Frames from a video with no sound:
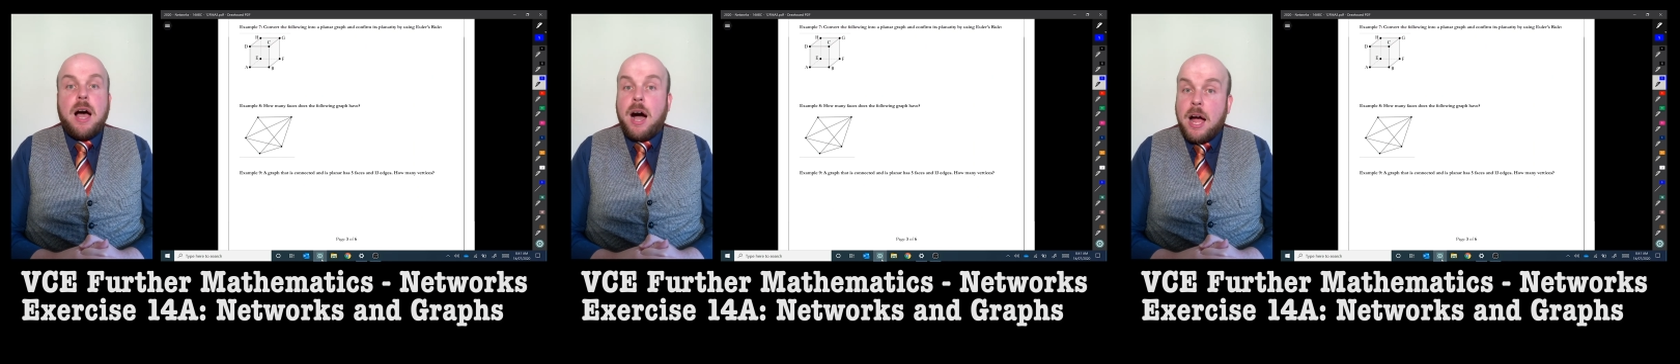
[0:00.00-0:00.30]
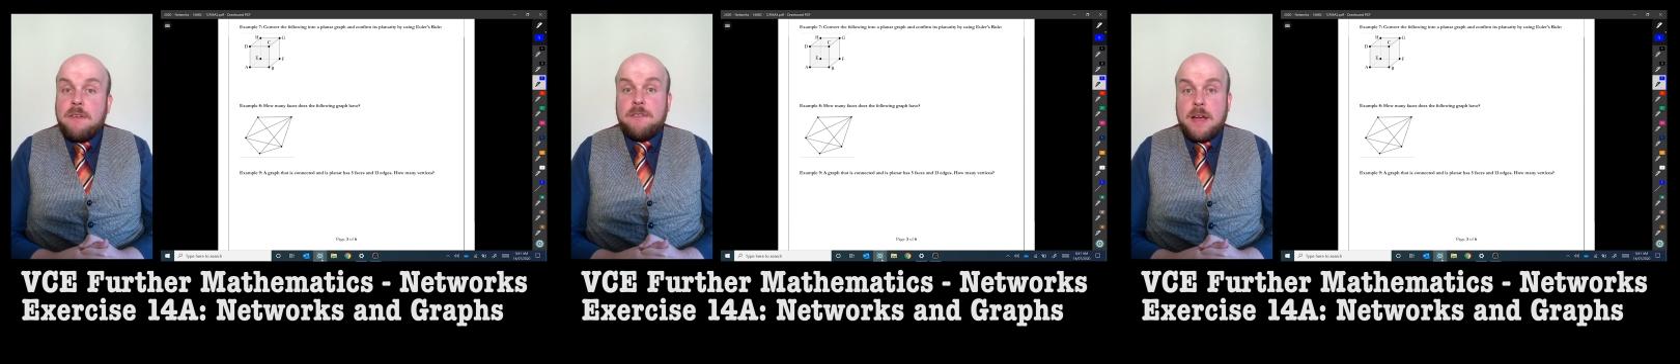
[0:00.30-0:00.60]

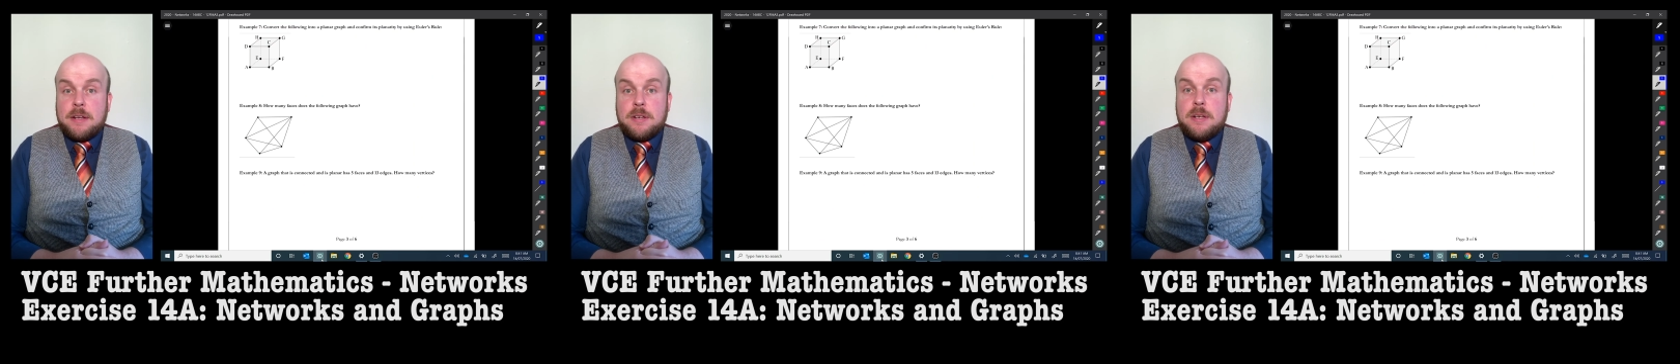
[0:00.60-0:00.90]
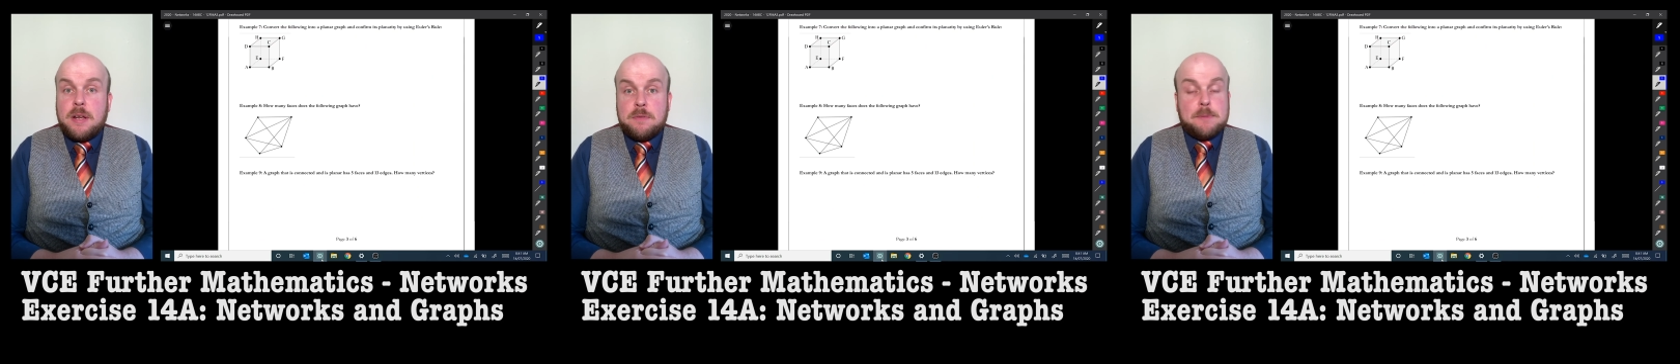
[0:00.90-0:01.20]
I found
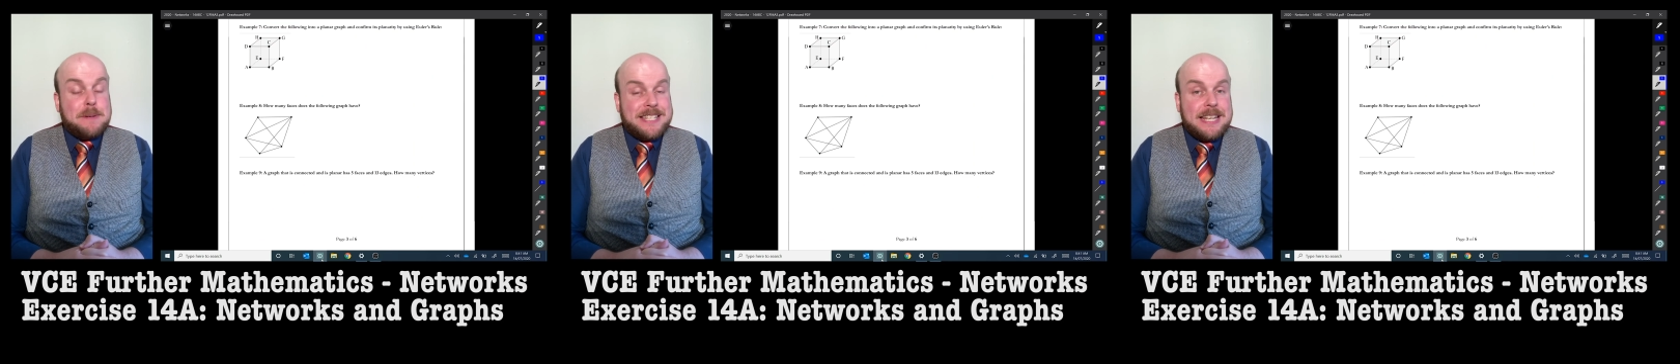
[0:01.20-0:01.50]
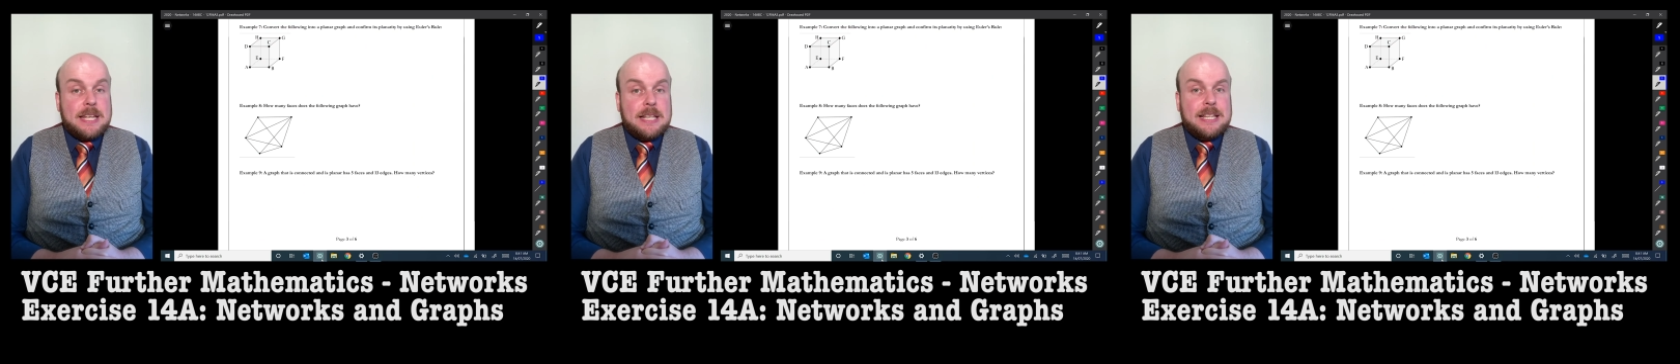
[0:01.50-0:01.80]
it, it was
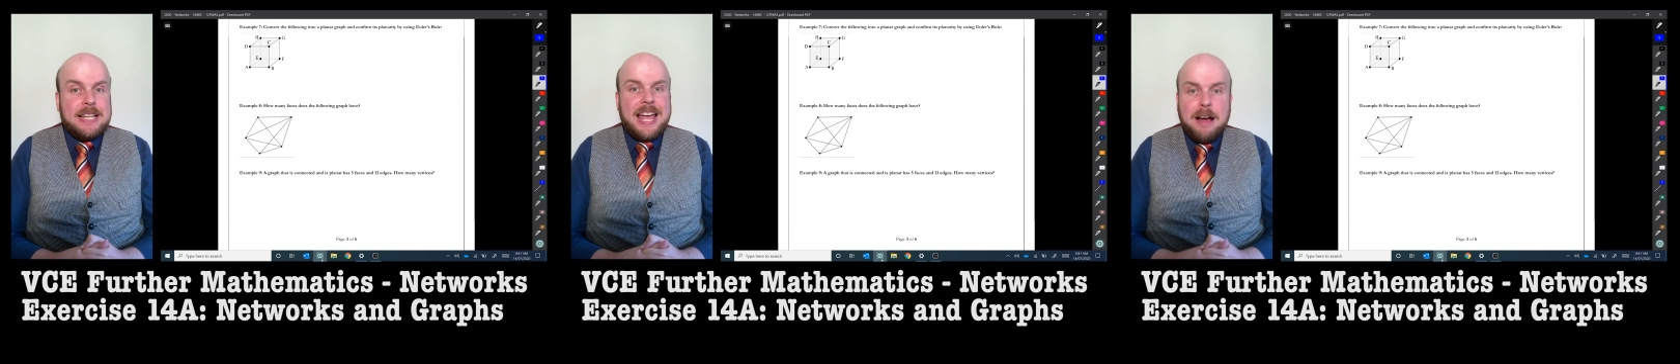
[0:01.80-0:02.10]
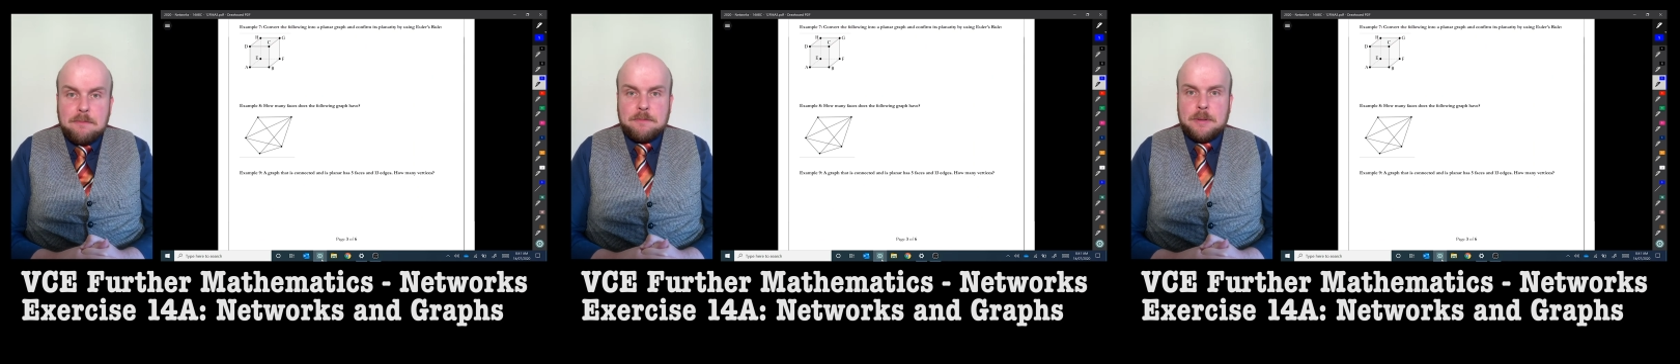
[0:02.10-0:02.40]
particularly
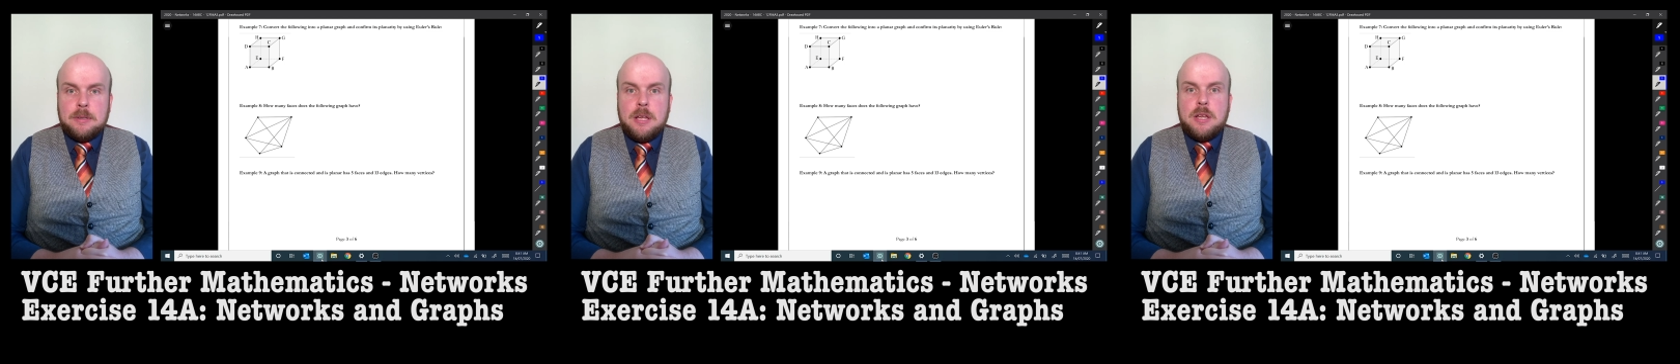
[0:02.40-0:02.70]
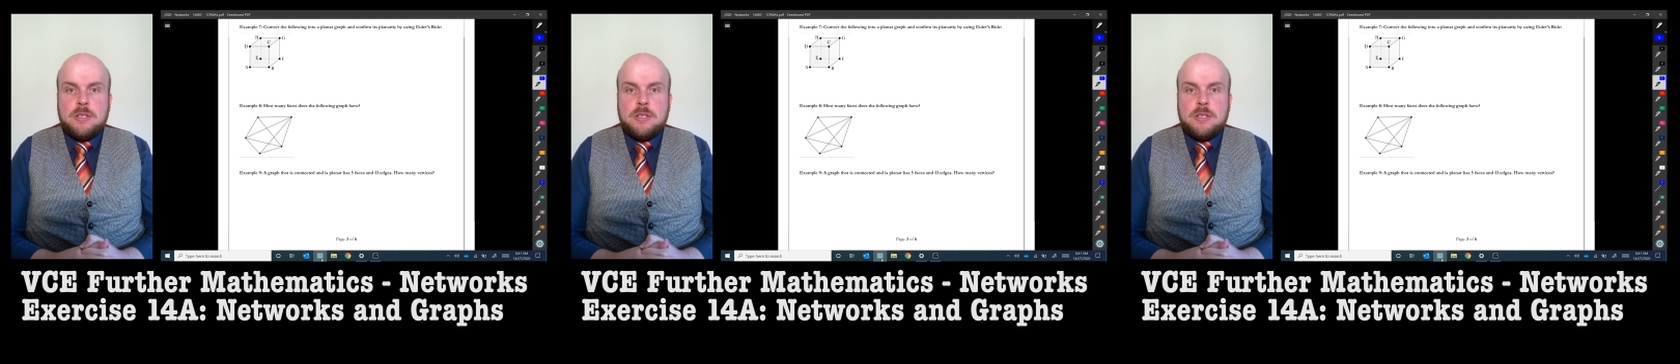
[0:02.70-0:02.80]
helpful